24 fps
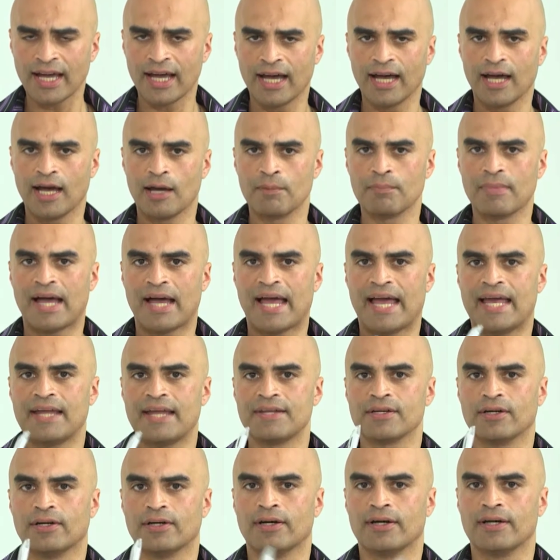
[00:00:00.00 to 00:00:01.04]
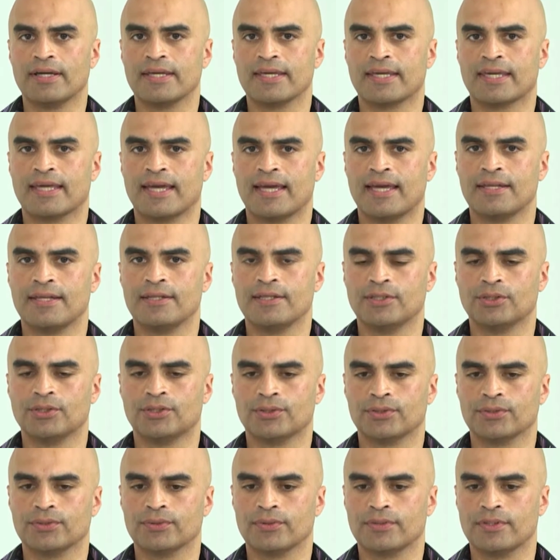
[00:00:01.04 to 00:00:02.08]
and I can
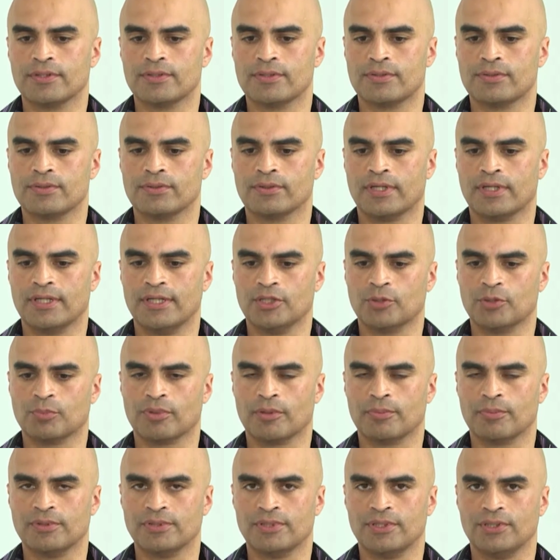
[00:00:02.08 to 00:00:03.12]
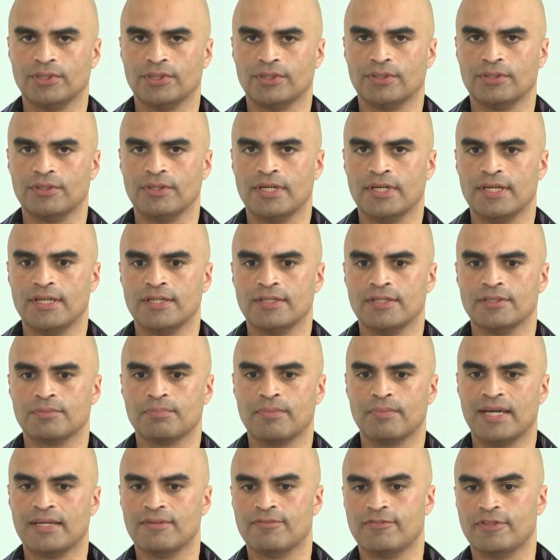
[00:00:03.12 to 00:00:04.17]
ensure that the Talking Edge proposition
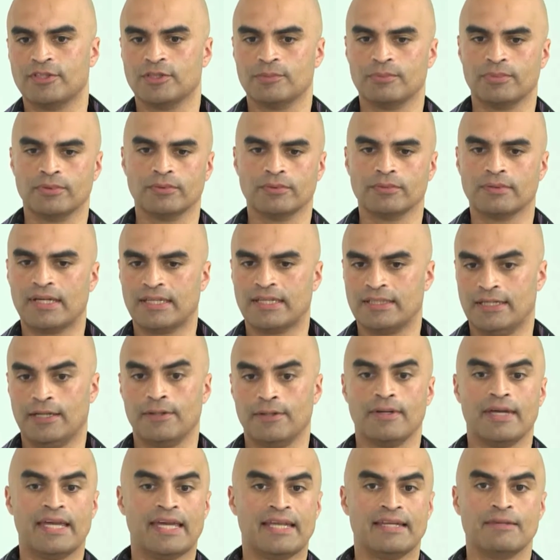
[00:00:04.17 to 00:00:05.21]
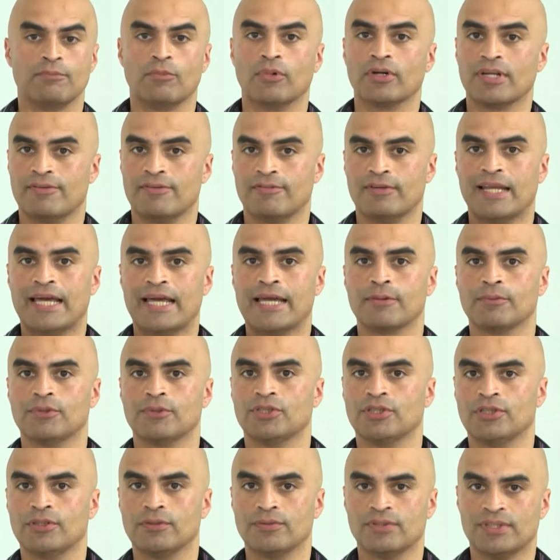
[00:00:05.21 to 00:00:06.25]
is made visible, in whatever
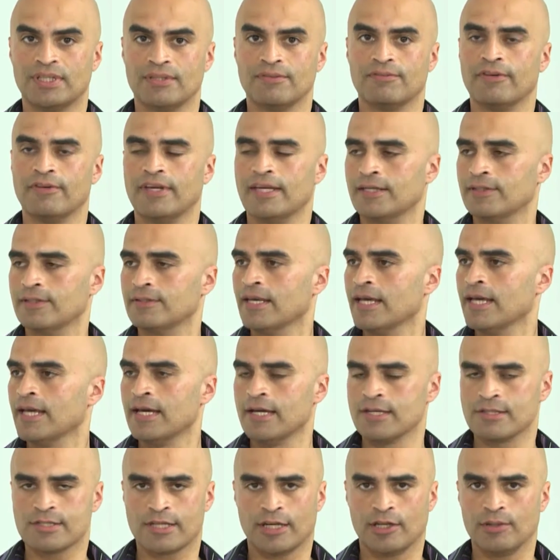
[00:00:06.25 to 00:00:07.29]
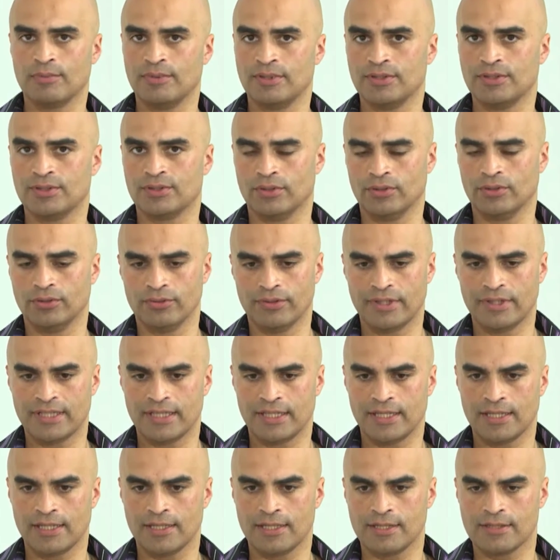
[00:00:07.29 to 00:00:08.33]
language you see fit. And Toby's
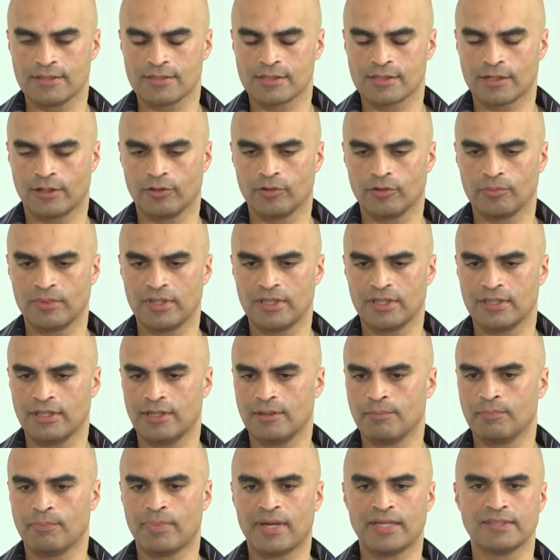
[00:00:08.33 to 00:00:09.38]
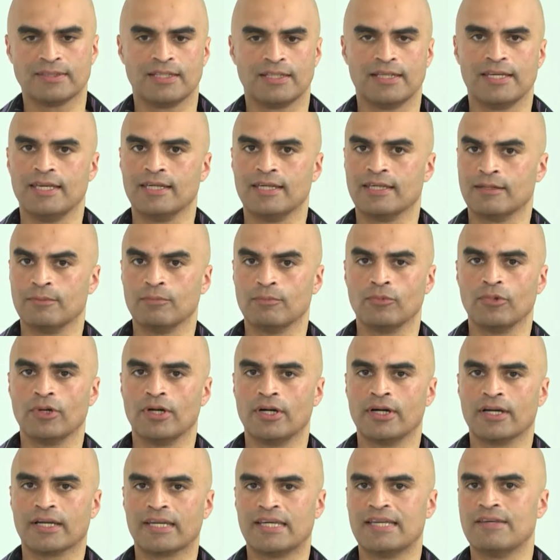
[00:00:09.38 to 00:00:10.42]
already told me that basically he can
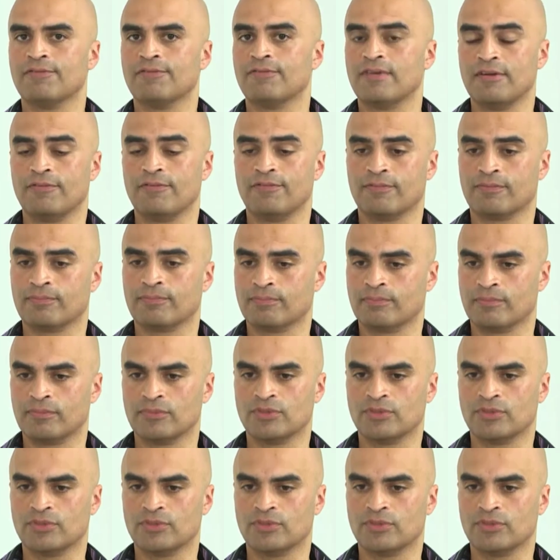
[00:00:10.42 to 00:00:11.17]
work, if